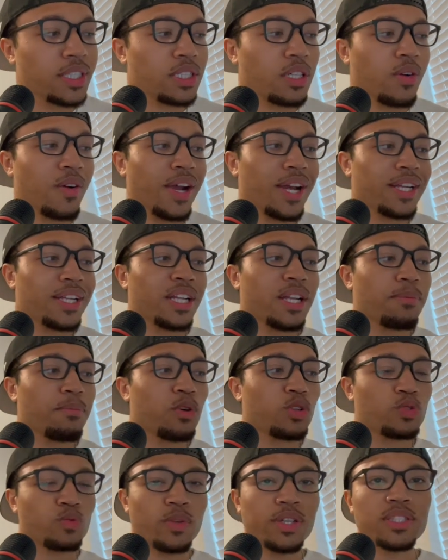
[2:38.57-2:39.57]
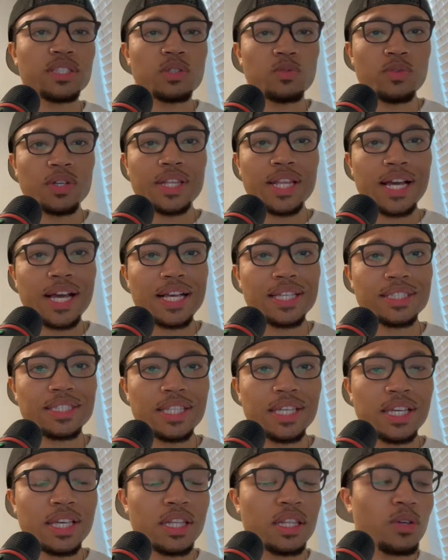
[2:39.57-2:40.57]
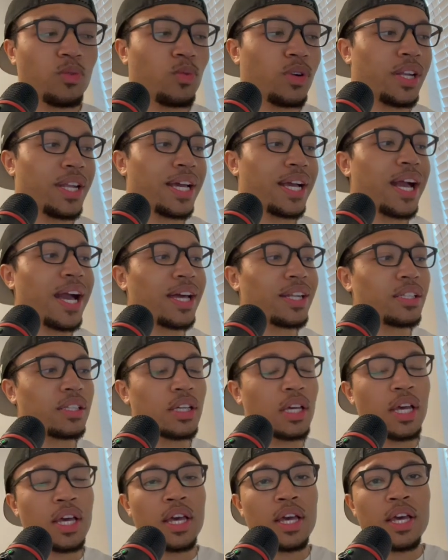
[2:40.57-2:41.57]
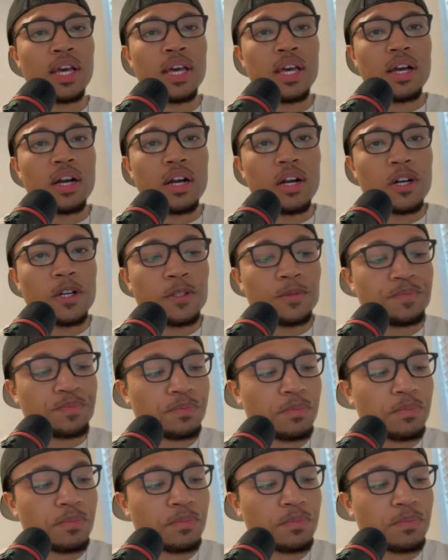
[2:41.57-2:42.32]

All right, and then the most recent one, like I said, the one that kind of